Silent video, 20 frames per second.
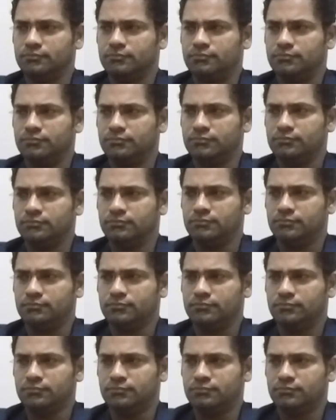
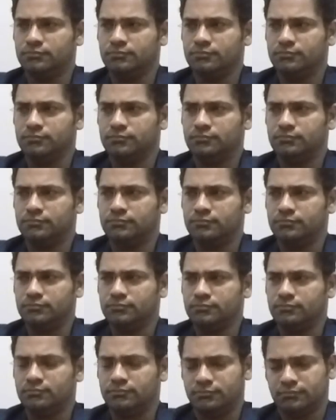
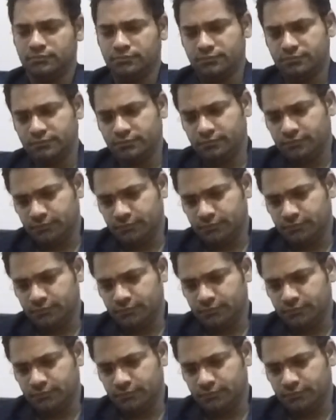(silent)